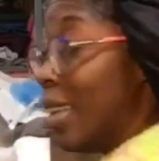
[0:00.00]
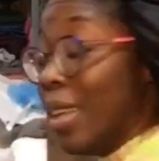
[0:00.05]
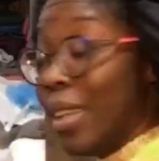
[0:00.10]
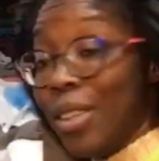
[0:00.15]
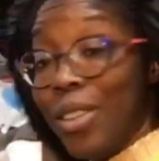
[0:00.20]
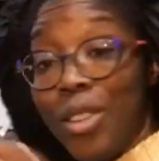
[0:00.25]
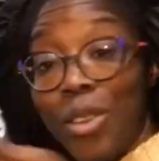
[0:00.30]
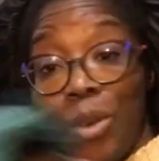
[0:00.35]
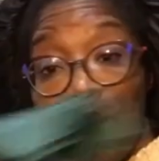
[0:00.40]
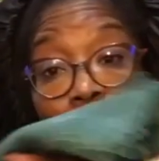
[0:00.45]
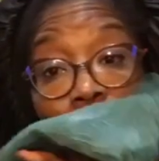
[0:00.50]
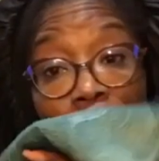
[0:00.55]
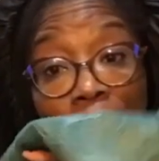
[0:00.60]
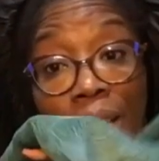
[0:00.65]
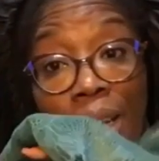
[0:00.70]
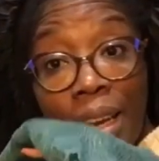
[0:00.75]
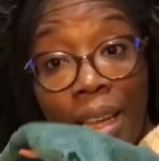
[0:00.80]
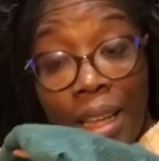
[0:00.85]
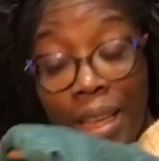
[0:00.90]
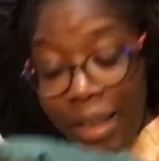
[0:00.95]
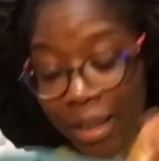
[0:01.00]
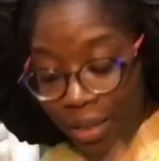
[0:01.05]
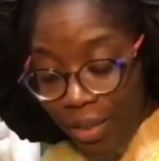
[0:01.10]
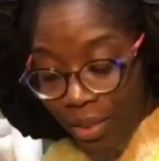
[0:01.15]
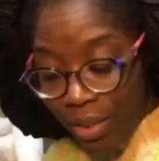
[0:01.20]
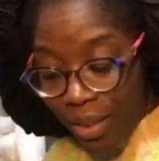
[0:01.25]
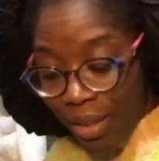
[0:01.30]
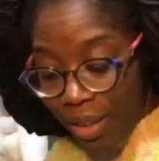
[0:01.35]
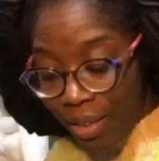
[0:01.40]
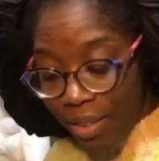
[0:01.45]
the green
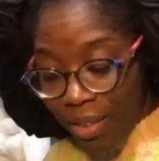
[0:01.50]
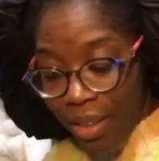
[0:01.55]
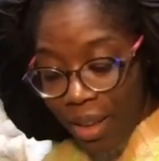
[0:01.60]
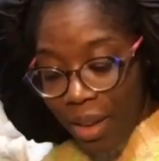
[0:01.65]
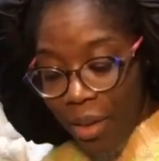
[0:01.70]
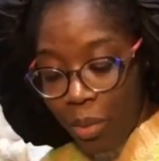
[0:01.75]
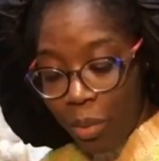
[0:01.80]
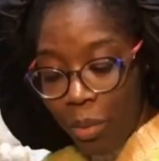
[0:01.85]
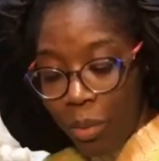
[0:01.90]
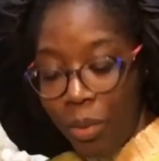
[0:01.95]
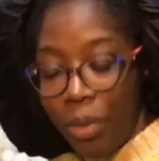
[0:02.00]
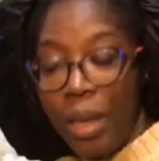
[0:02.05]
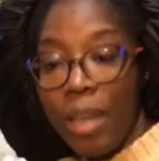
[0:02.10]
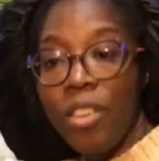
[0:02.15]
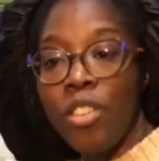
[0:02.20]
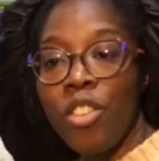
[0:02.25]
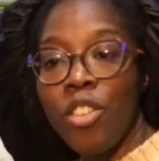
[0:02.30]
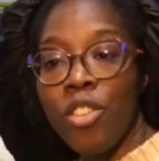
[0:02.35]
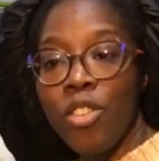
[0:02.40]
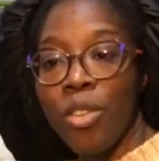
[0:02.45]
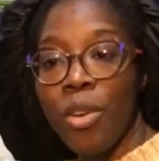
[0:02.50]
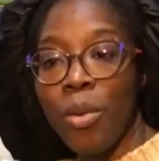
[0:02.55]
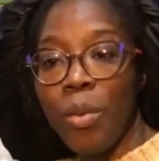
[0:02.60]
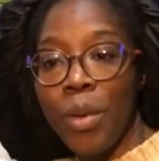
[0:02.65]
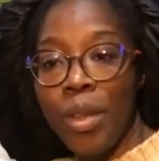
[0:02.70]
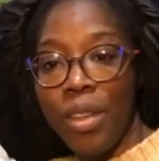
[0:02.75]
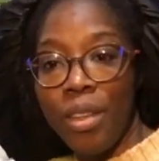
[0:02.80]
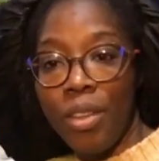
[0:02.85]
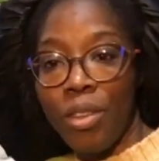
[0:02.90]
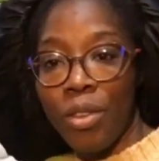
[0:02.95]
lace. Let's just go with
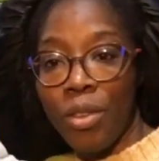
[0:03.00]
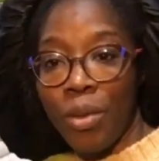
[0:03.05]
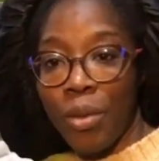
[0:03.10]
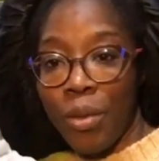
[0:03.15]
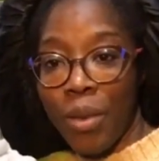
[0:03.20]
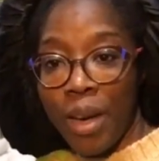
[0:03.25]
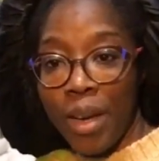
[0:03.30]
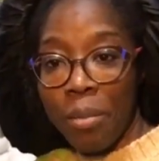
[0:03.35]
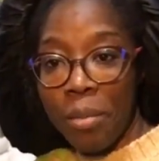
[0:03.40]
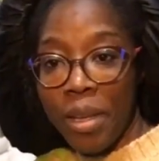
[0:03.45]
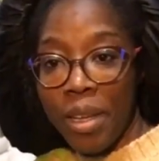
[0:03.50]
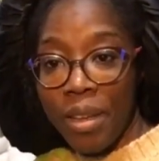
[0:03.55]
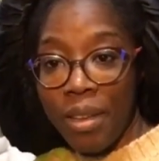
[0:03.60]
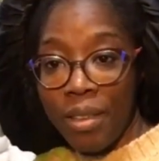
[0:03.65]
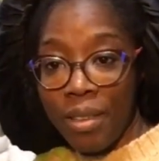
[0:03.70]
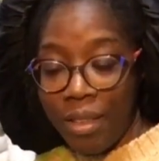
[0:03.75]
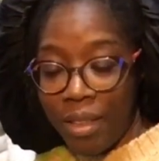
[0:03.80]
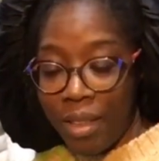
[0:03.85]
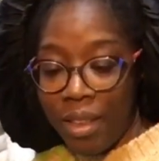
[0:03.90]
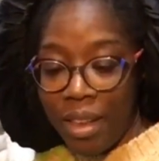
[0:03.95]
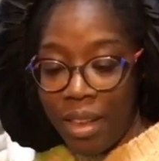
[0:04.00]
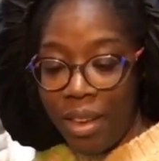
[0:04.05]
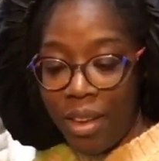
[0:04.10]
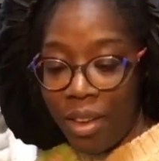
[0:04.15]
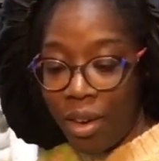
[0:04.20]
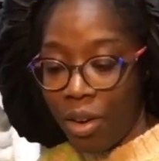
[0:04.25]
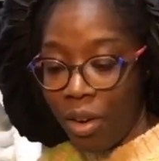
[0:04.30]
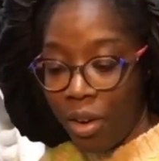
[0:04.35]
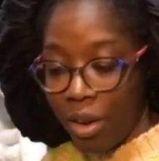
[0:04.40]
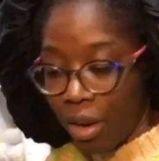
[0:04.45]
these two, right? Because they
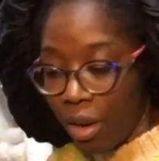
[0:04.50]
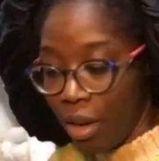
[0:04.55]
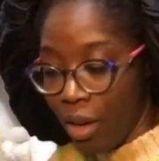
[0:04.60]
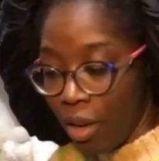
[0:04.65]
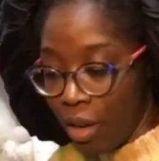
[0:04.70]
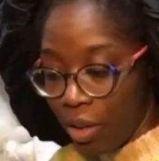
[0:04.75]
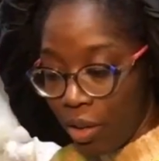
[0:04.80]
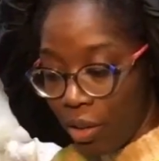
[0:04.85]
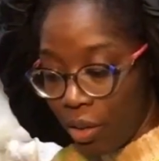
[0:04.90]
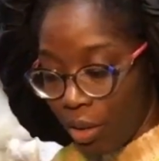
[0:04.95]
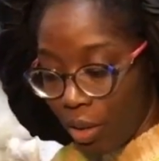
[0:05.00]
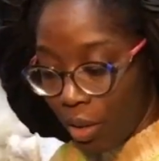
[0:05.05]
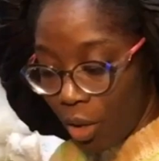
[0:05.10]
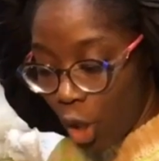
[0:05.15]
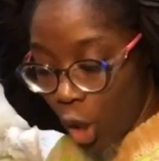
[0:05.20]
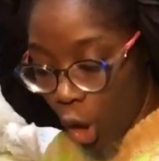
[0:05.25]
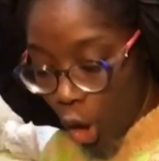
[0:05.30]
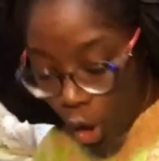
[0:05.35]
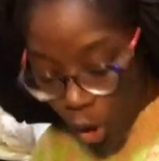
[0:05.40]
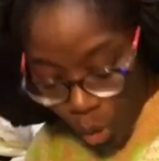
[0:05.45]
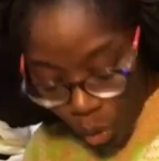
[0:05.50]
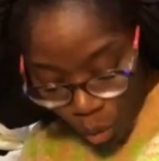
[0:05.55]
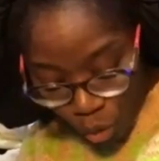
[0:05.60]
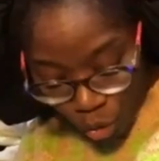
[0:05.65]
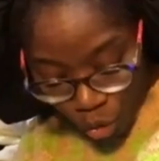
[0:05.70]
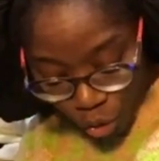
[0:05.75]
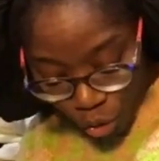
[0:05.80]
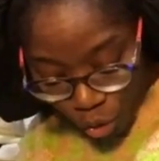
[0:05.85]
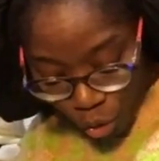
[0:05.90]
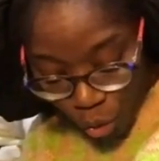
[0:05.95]
are
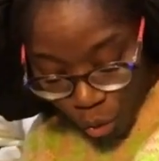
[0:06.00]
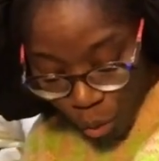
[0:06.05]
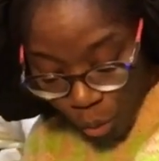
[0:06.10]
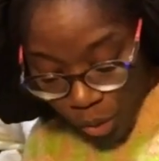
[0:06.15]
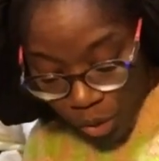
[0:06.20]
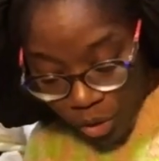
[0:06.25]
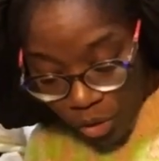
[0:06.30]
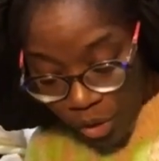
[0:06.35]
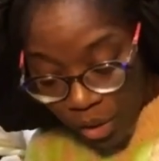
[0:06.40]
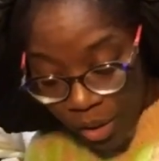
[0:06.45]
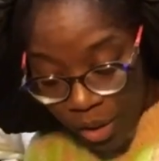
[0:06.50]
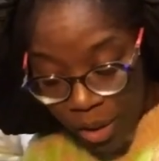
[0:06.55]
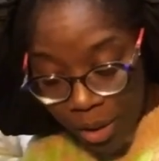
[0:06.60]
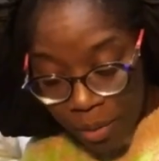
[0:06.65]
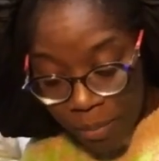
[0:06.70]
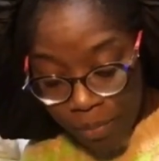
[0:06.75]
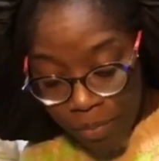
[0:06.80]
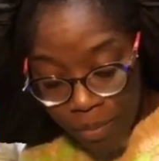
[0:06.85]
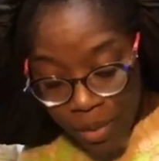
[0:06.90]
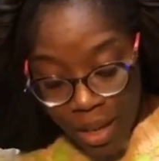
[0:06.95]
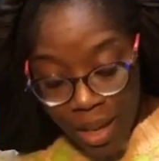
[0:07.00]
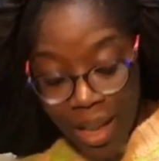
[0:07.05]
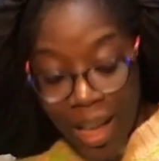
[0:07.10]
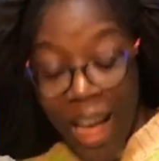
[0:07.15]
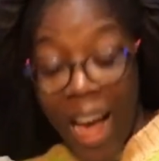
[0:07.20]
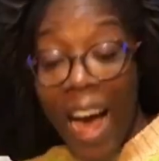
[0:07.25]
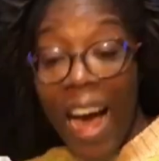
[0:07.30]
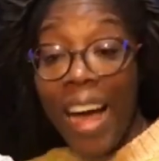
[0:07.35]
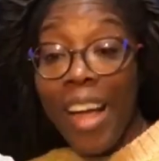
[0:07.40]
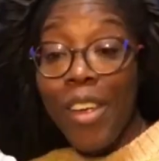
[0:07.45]
closer to each other.
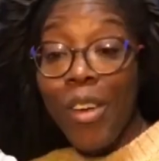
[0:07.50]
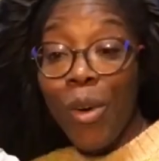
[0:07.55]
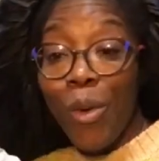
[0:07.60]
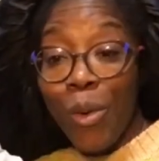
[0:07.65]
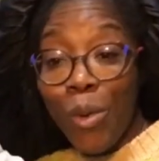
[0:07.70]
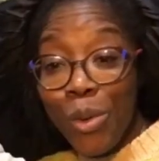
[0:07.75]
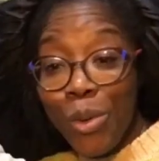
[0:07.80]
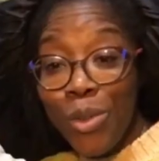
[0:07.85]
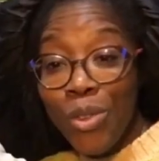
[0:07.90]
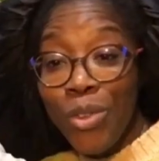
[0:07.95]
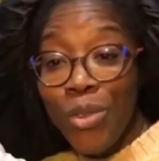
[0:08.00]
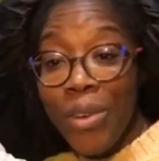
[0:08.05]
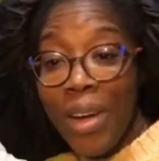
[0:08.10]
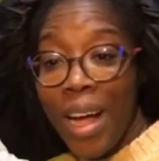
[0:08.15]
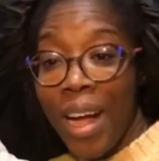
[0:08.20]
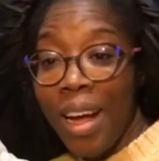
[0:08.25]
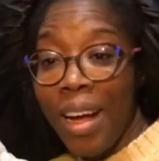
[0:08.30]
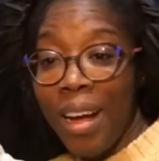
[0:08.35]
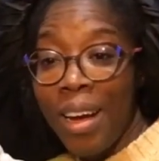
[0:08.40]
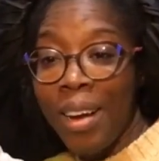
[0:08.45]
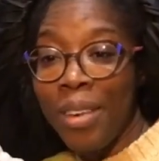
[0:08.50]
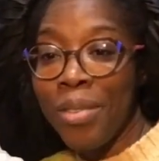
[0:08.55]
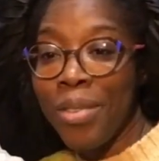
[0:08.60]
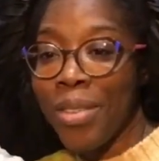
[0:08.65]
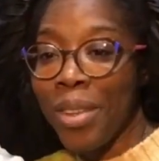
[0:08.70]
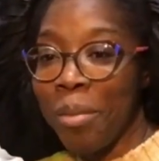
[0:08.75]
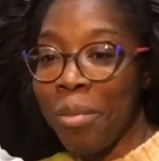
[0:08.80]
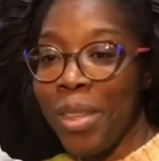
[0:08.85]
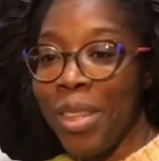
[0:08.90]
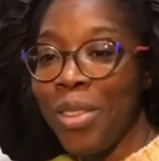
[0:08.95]
I also have
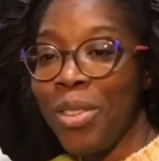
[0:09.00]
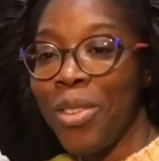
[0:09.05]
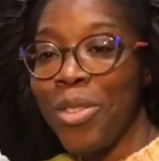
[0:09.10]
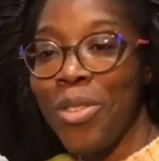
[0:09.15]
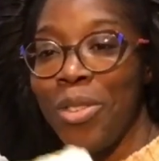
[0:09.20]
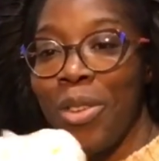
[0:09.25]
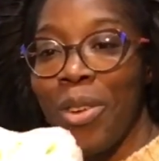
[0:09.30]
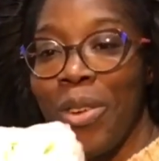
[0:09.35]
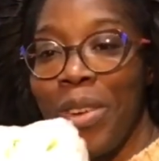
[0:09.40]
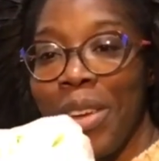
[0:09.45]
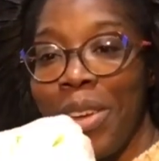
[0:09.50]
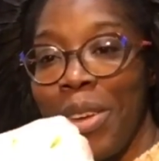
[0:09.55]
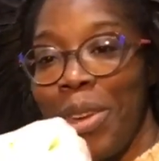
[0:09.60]
something to throw in the